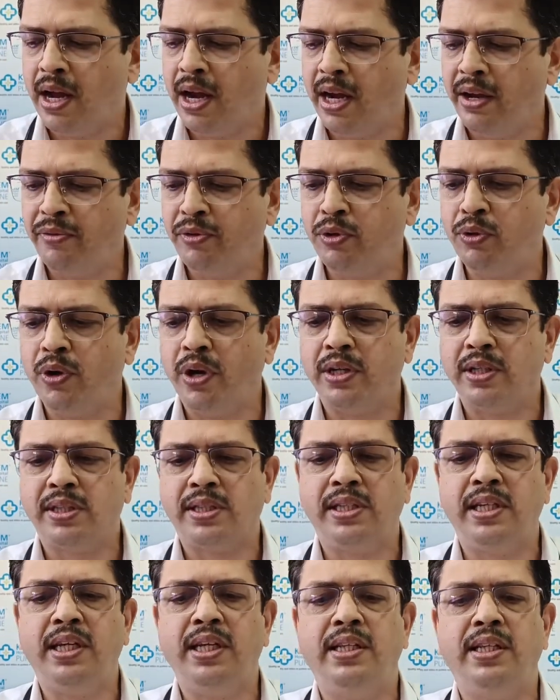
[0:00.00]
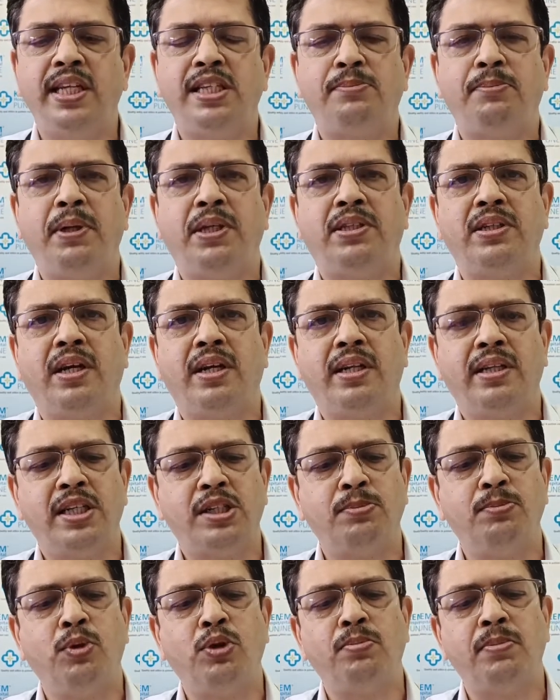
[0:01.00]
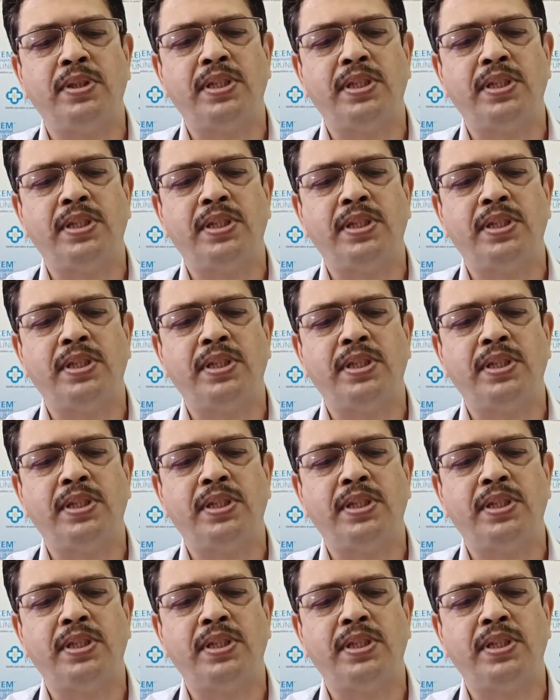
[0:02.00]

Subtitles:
And if you see in this picture, the smooth